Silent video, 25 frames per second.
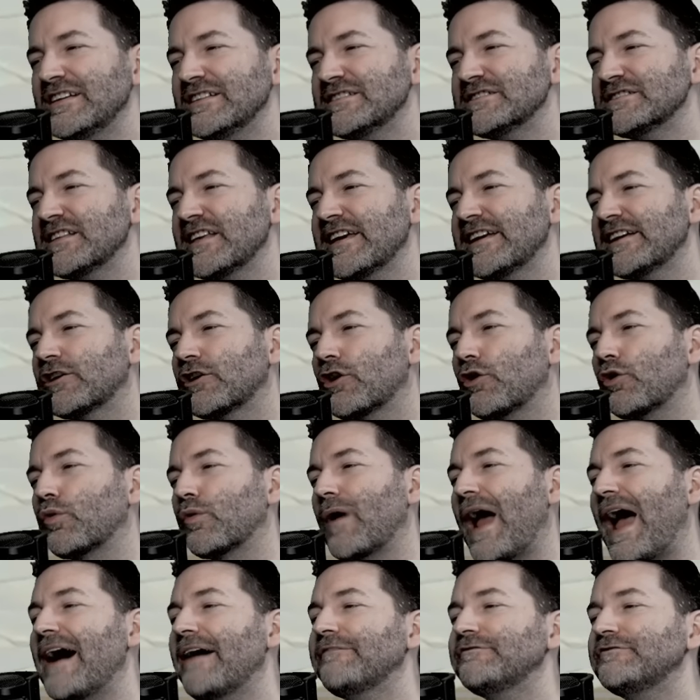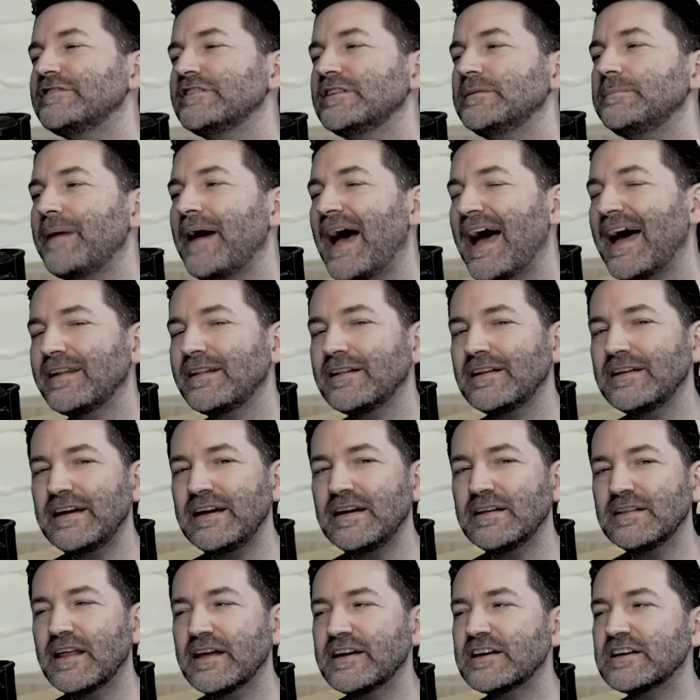it's like crafted
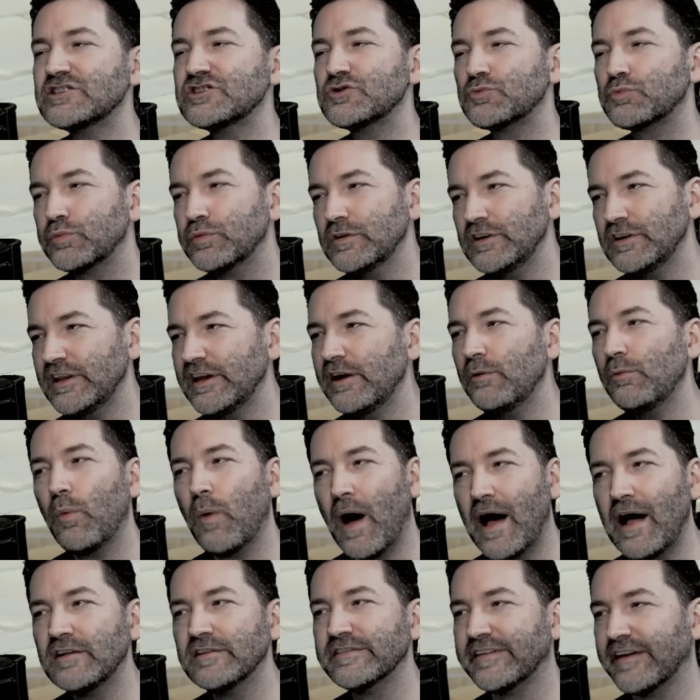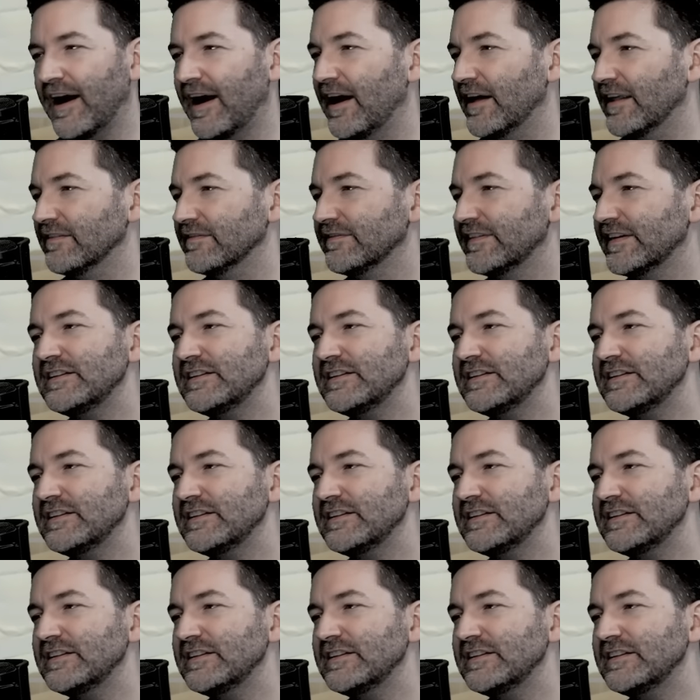badly, like it's really well done.